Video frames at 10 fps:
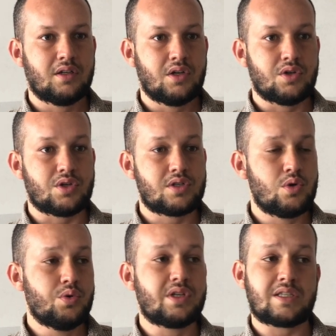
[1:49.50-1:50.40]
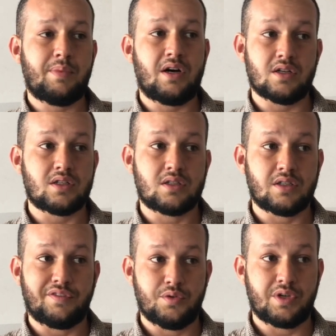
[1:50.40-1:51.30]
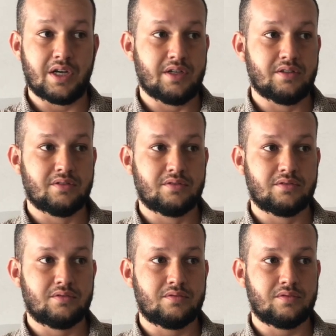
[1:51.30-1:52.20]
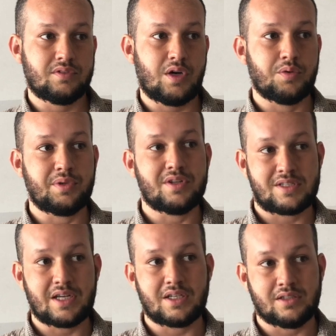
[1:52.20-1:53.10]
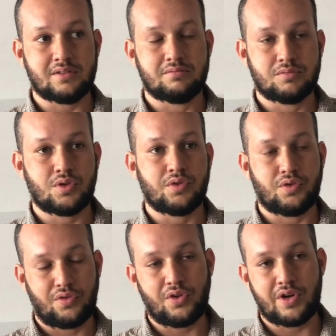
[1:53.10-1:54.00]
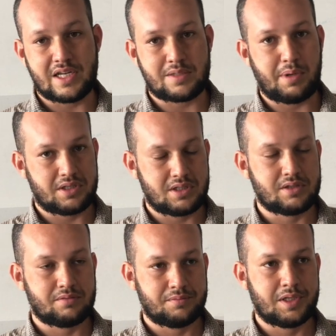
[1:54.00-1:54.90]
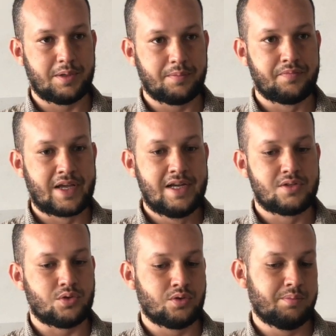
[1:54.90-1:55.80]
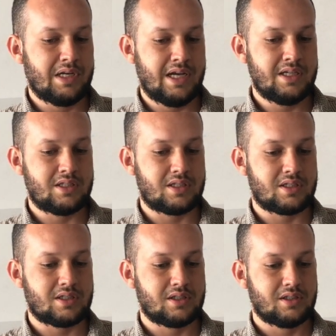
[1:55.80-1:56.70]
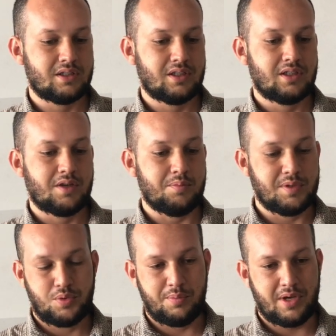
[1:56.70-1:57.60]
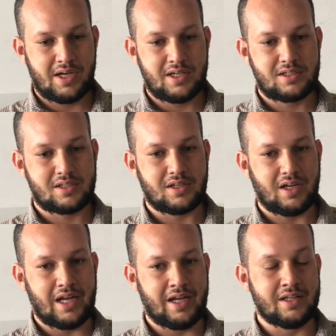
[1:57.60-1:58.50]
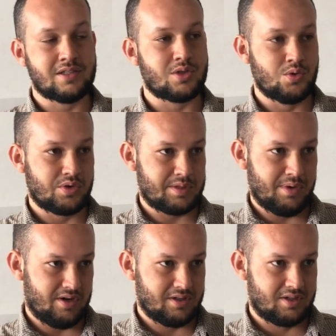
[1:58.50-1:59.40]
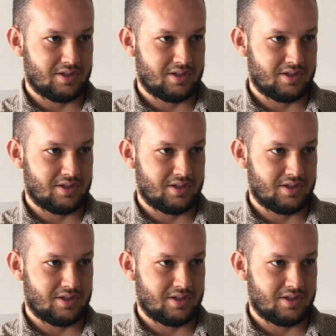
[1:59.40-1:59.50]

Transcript: just look smart if you can. That would be the third aspect. Yeah. So don't be late, be prepared, and look smart.